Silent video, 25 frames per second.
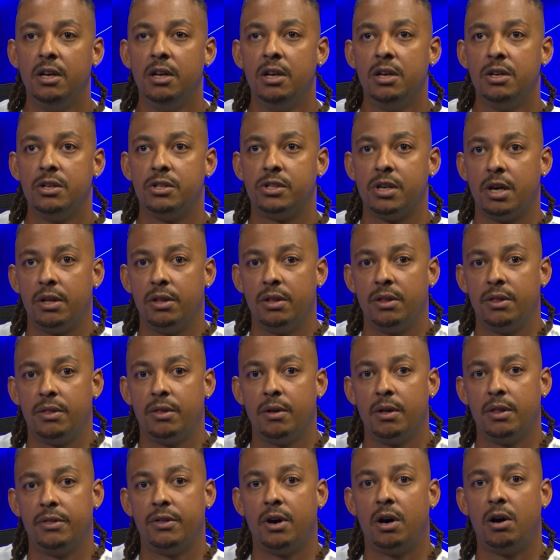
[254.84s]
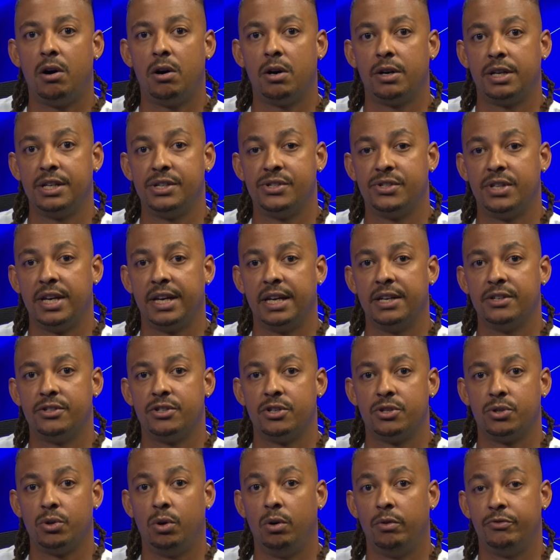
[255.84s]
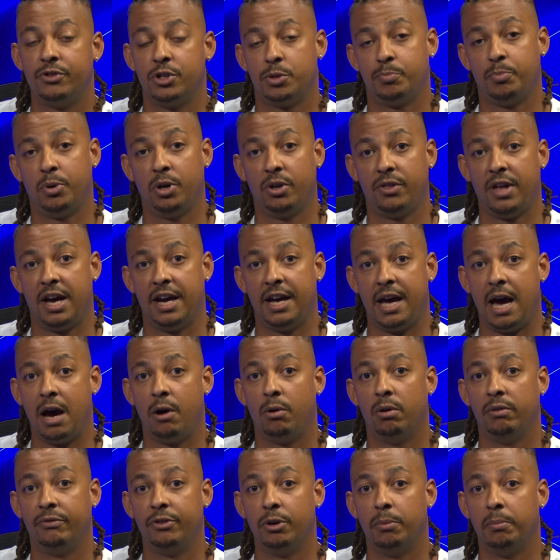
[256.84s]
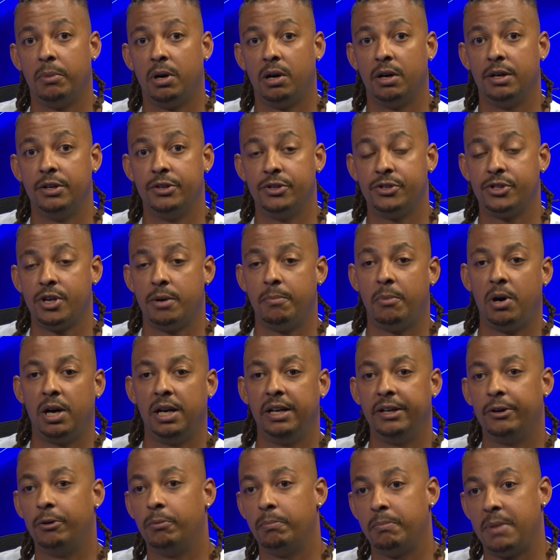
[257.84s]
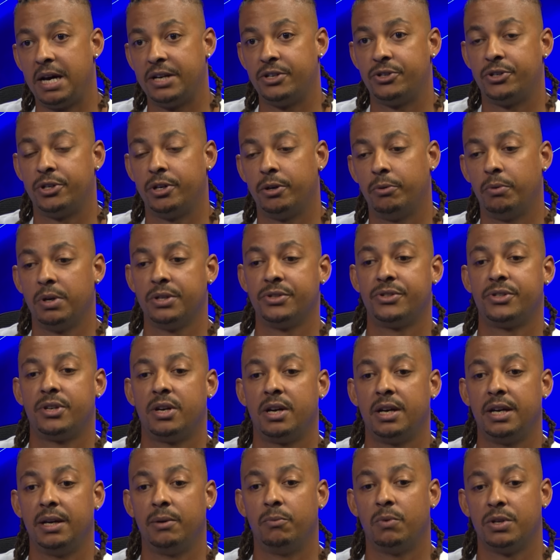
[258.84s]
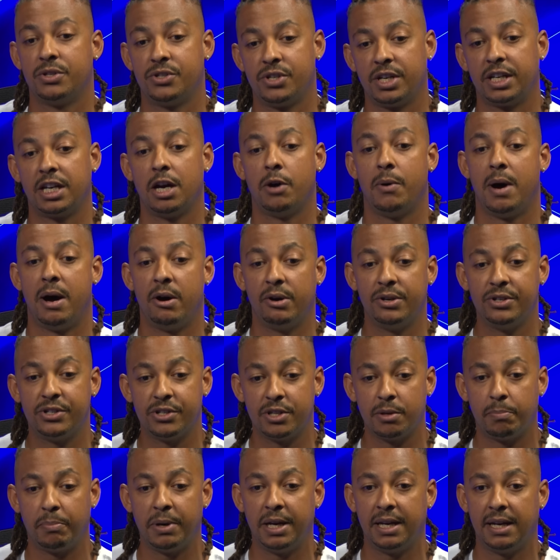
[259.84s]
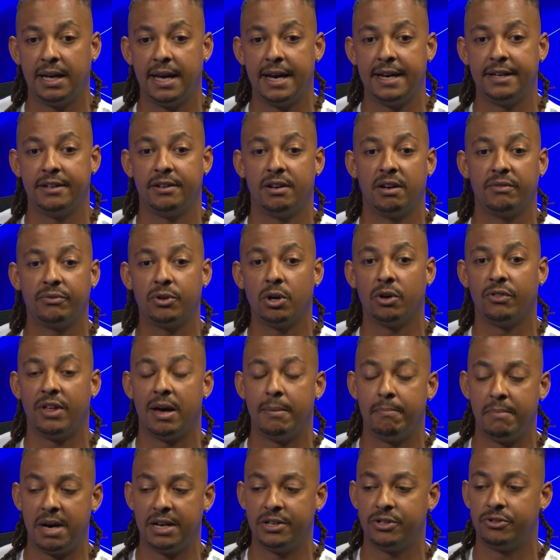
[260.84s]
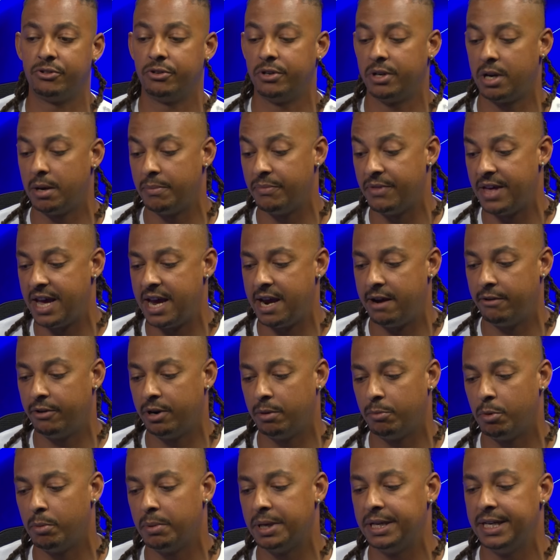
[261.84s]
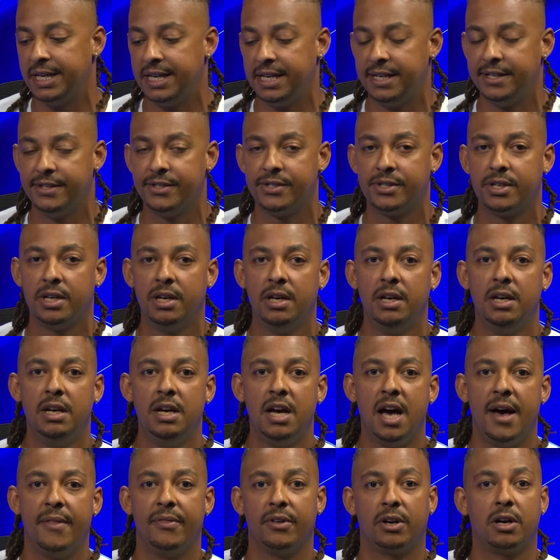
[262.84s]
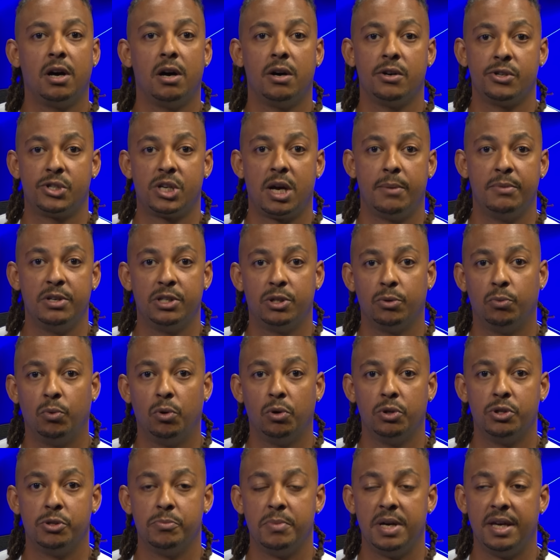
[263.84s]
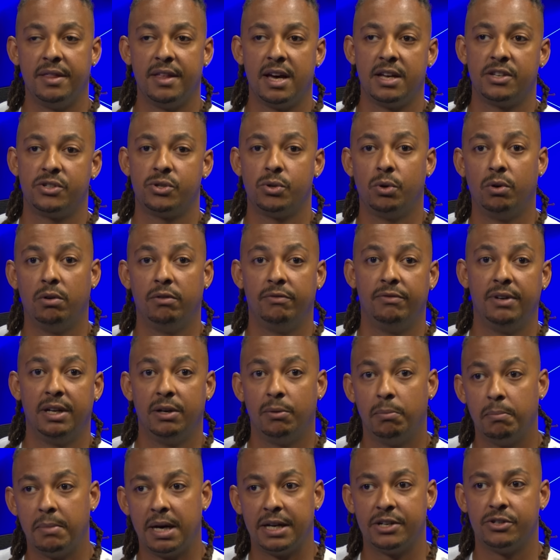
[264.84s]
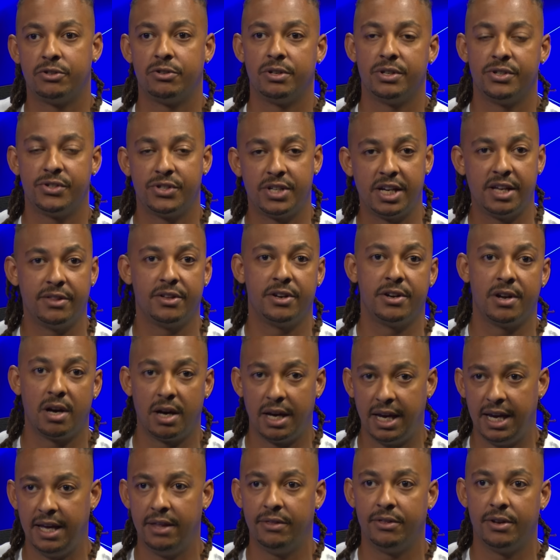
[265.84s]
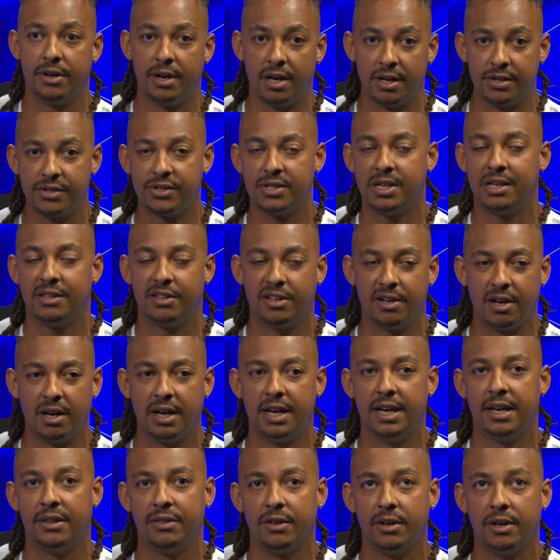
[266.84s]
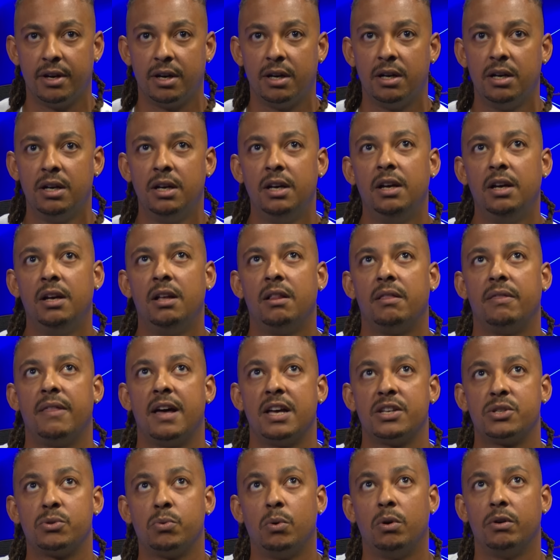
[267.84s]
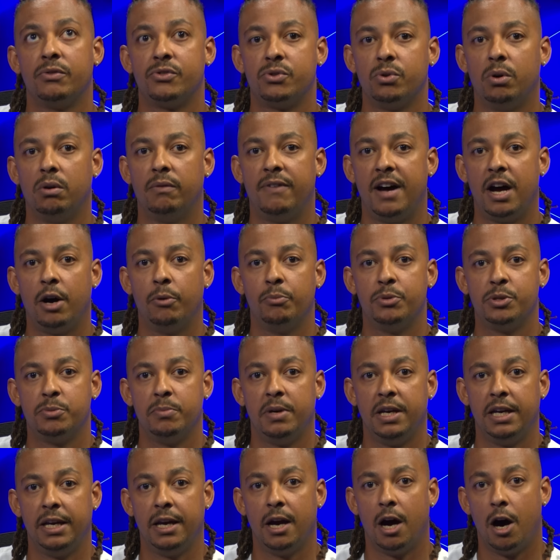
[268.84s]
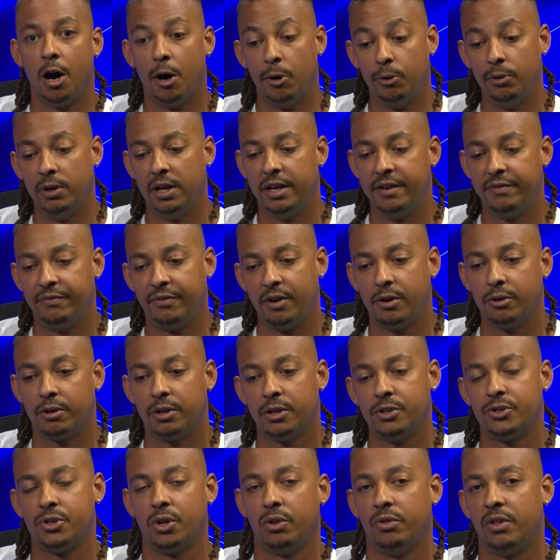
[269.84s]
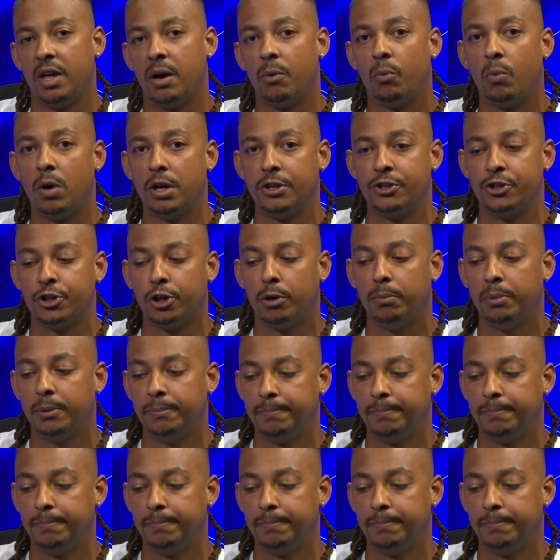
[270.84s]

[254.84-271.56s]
So the hardest thing is to sort of just put that out of your mind. So my little mantra, once I go out into the pit lane and I've got that mantra and I'm there and I'm on my knees and the car's coming towards me, that sort of little mantra, see the nut, hit the nut, see the nut, hit the nut, that's what sort of helps me only focus on that one job.